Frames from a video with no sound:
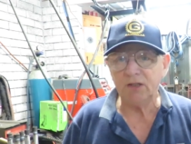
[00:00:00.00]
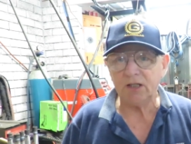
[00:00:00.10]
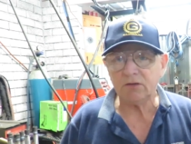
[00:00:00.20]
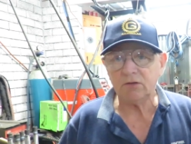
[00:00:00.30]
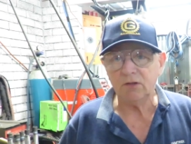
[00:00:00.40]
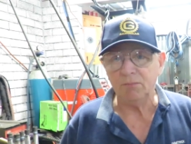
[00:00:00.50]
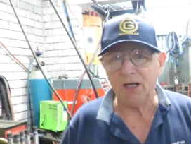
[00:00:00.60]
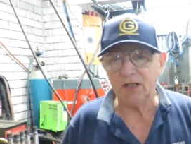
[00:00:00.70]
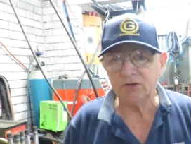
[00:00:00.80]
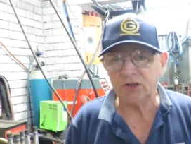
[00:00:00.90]
forget the
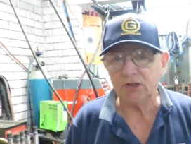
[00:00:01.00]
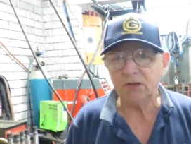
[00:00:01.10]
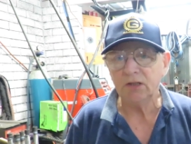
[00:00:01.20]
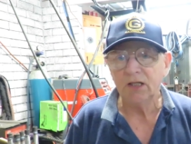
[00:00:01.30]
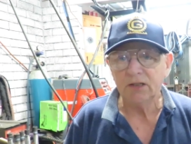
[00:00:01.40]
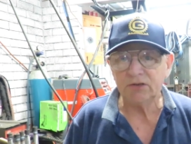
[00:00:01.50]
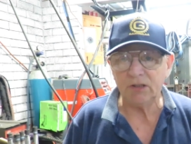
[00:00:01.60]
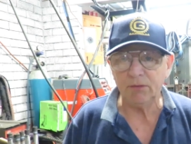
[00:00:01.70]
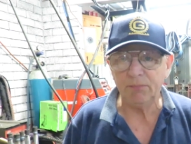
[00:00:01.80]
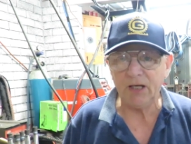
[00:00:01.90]
Bar Z
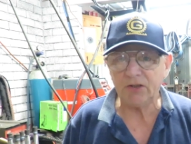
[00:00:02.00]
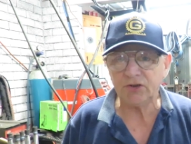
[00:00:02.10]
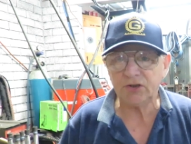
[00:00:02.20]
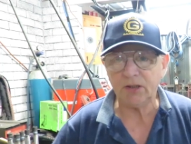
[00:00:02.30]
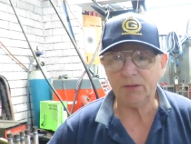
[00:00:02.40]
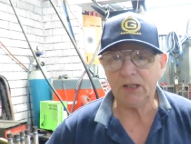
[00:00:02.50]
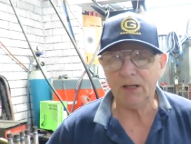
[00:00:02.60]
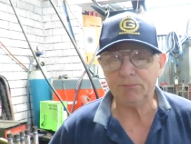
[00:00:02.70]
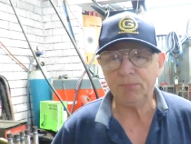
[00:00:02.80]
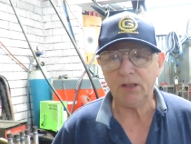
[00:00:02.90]
Summer Bash coming
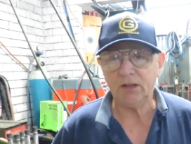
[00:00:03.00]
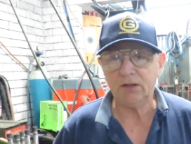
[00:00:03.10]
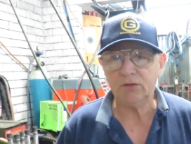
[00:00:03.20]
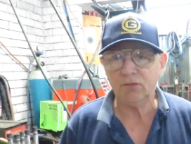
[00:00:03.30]
up uh,